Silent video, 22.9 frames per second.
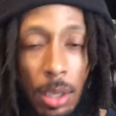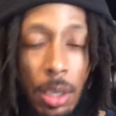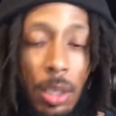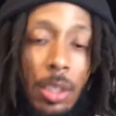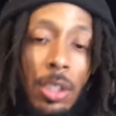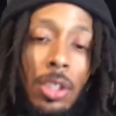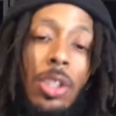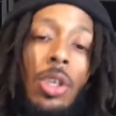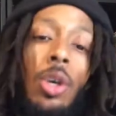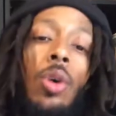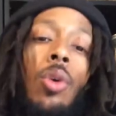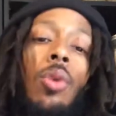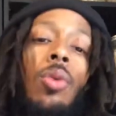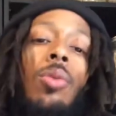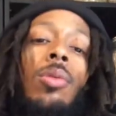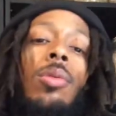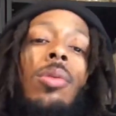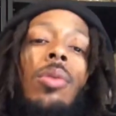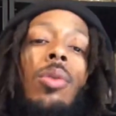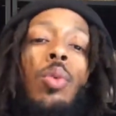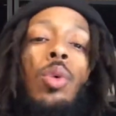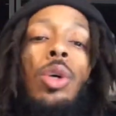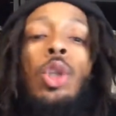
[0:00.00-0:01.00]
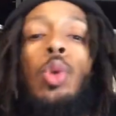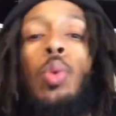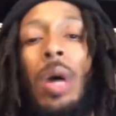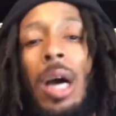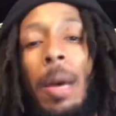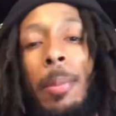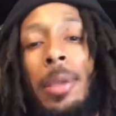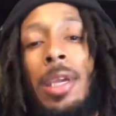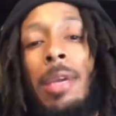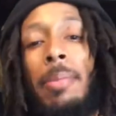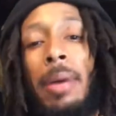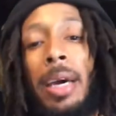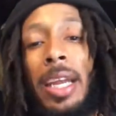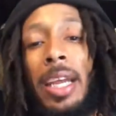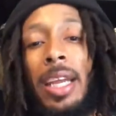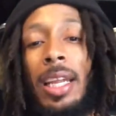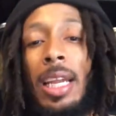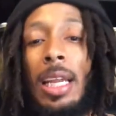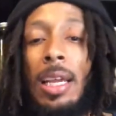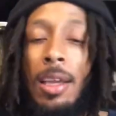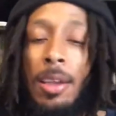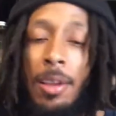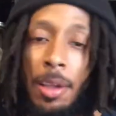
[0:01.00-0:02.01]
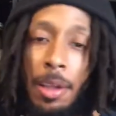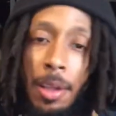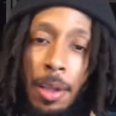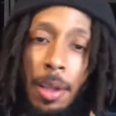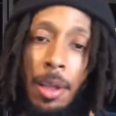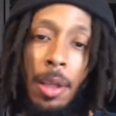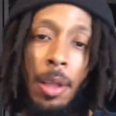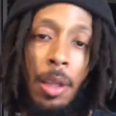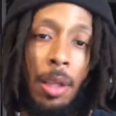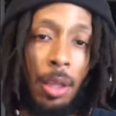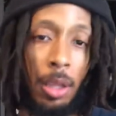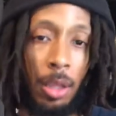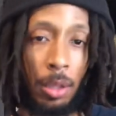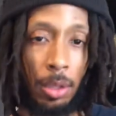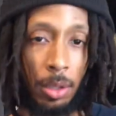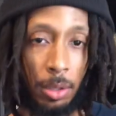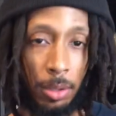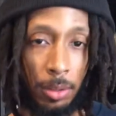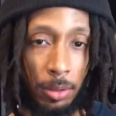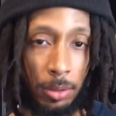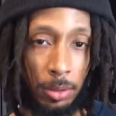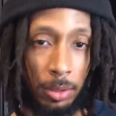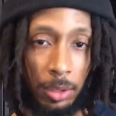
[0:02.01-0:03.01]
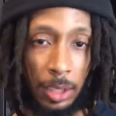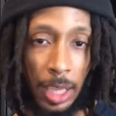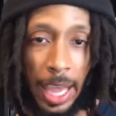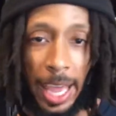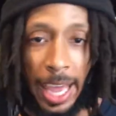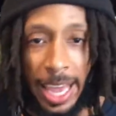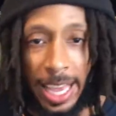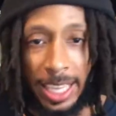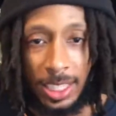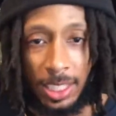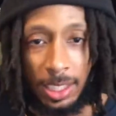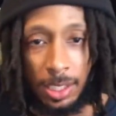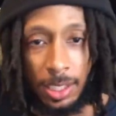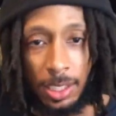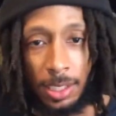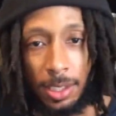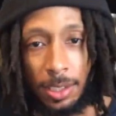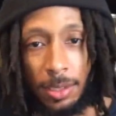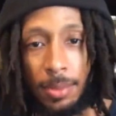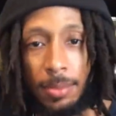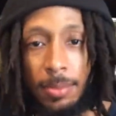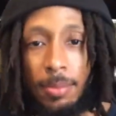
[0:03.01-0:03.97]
So what do I mean by that? The acids.